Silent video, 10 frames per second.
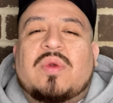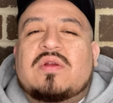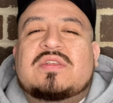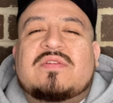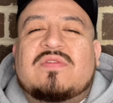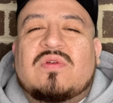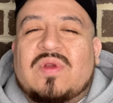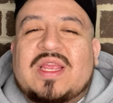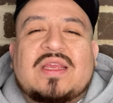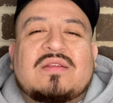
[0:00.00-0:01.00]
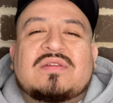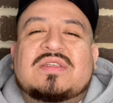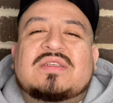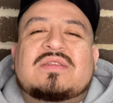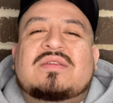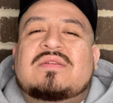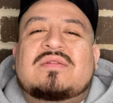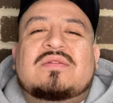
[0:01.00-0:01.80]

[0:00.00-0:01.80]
burst of green, just